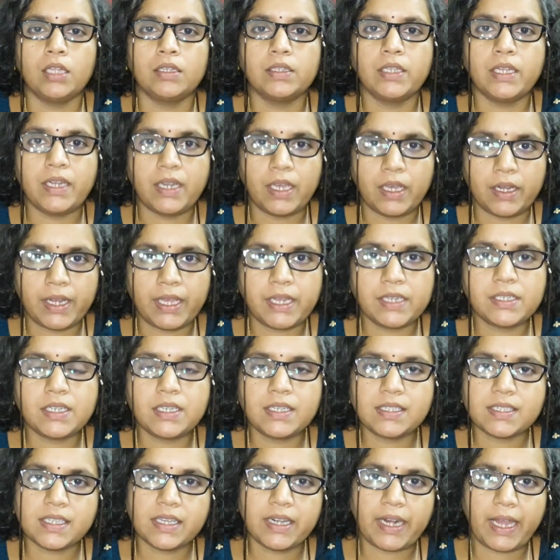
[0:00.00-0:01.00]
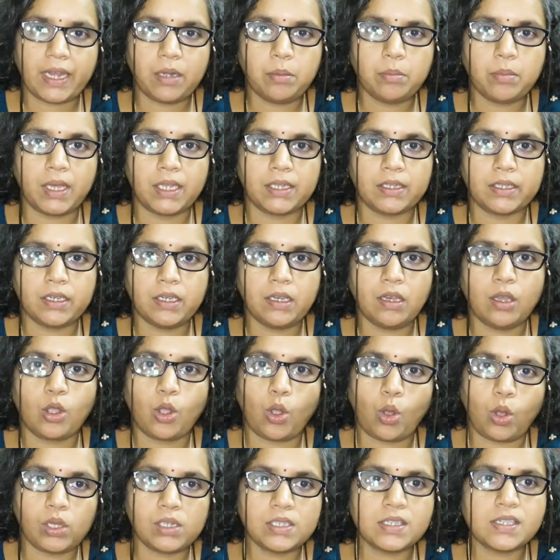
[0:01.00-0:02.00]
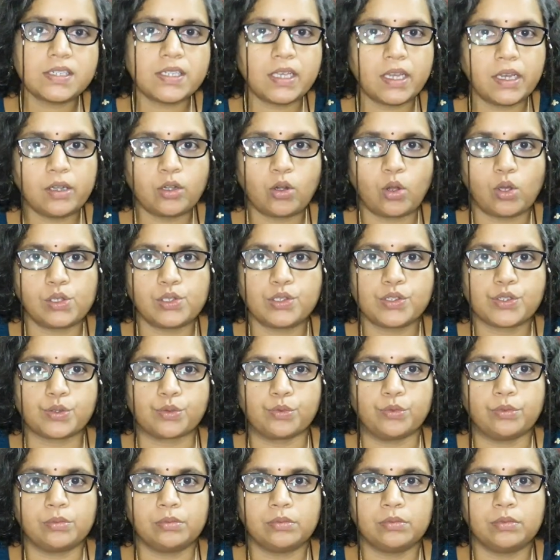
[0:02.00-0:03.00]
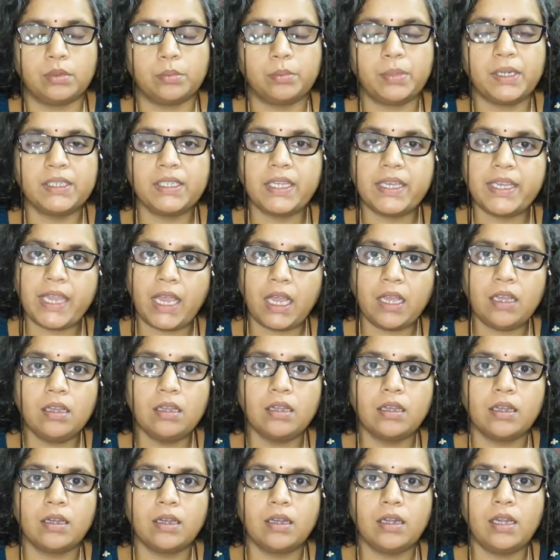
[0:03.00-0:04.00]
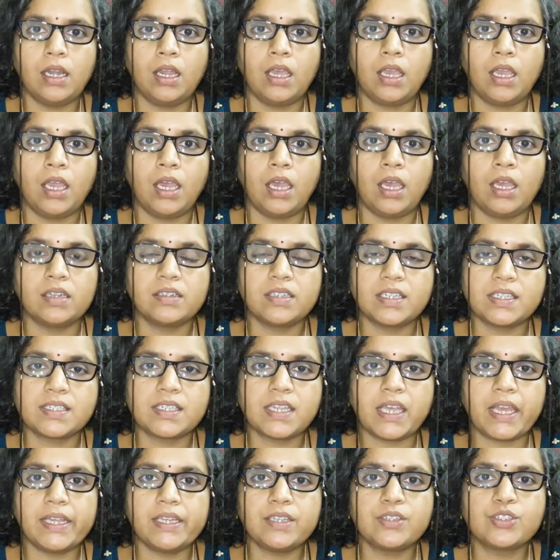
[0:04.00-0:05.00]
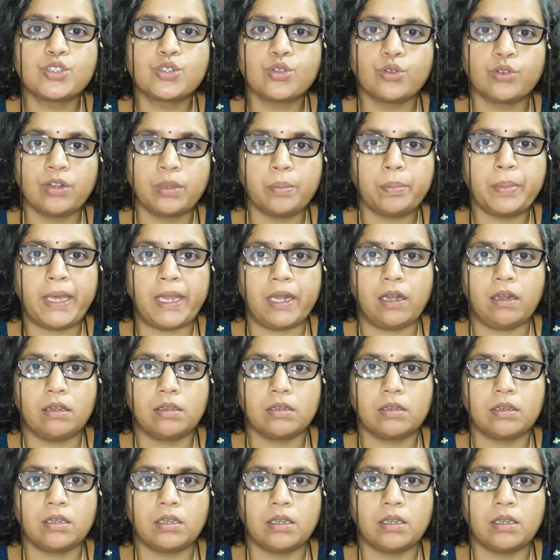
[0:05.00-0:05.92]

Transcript: The narrator's grandmother calls her also. But the young girl decides to rebel.